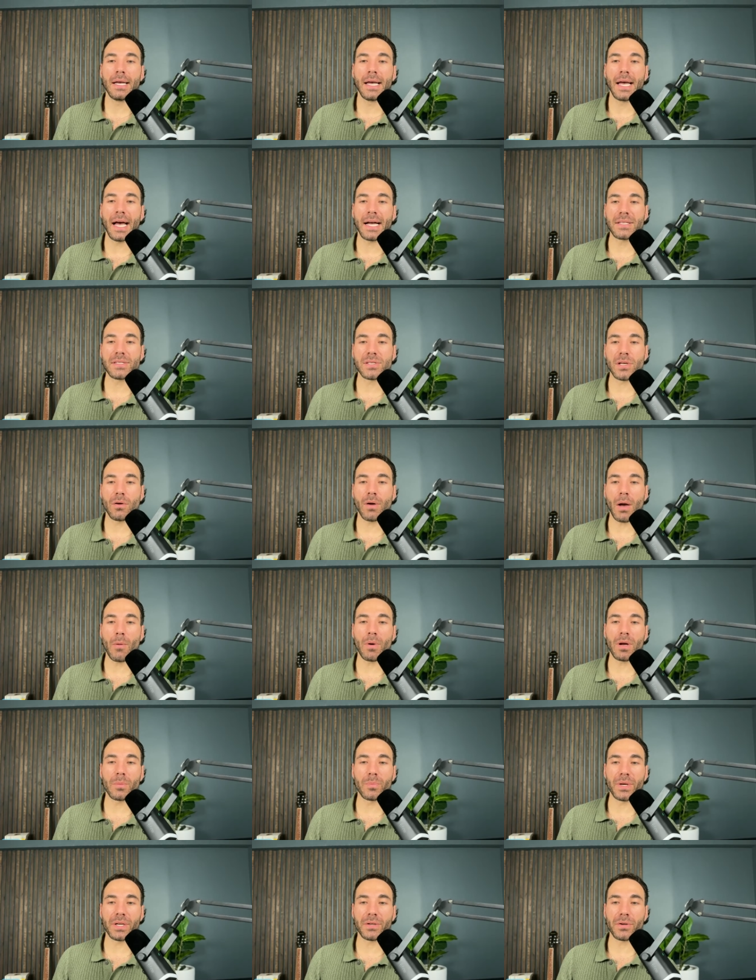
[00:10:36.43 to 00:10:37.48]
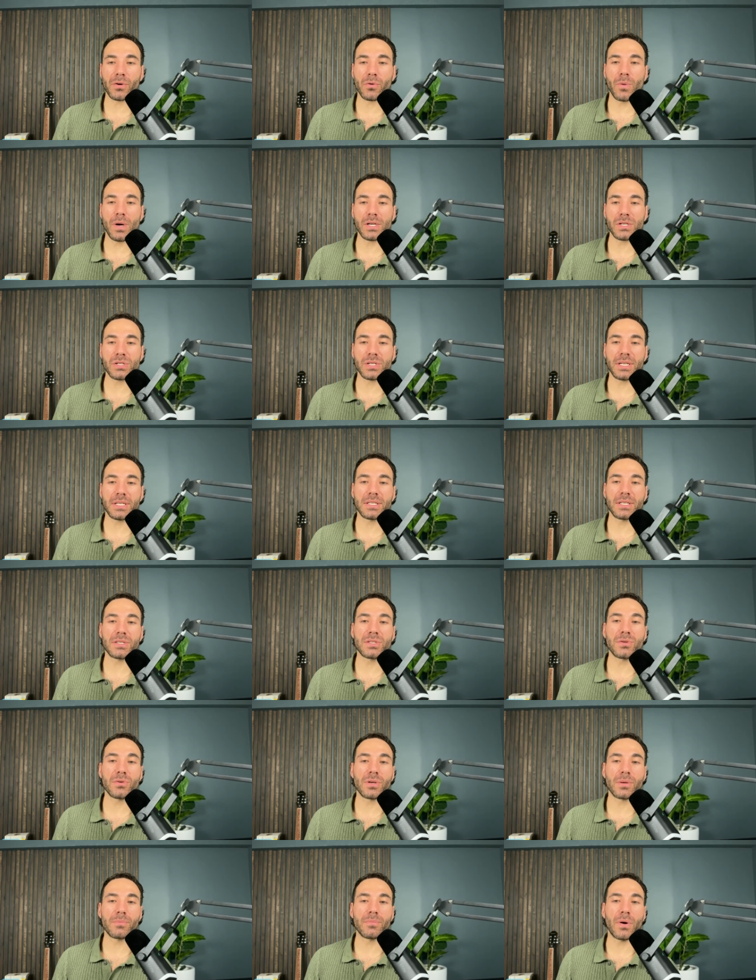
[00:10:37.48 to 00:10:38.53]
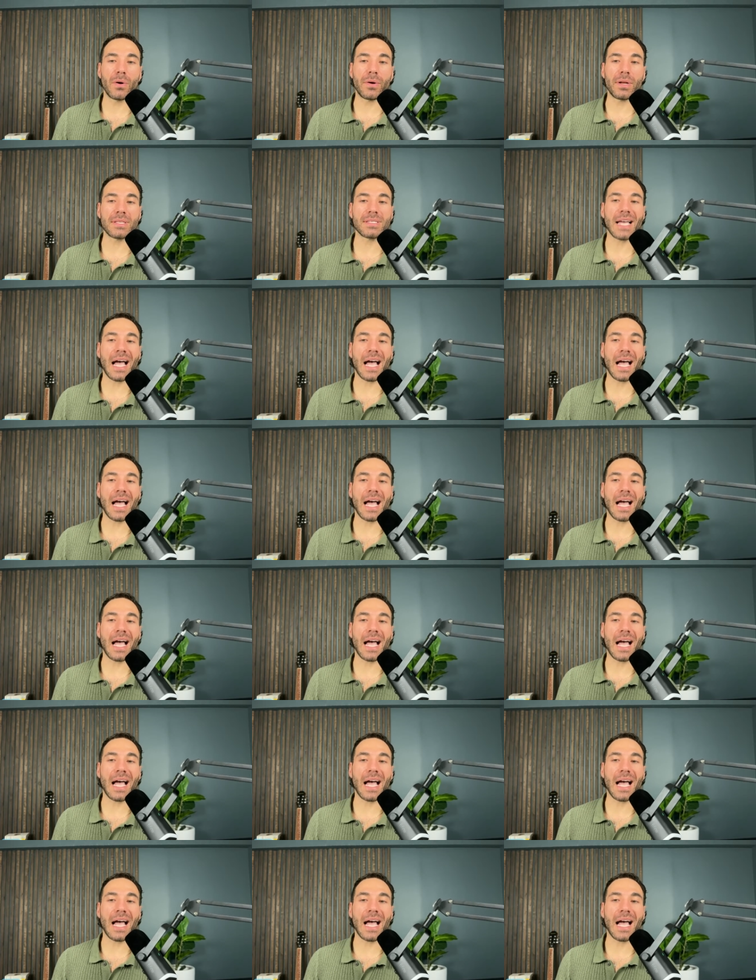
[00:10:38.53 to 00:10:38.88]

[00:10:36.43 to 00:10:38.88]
And so I want to break your question into two components.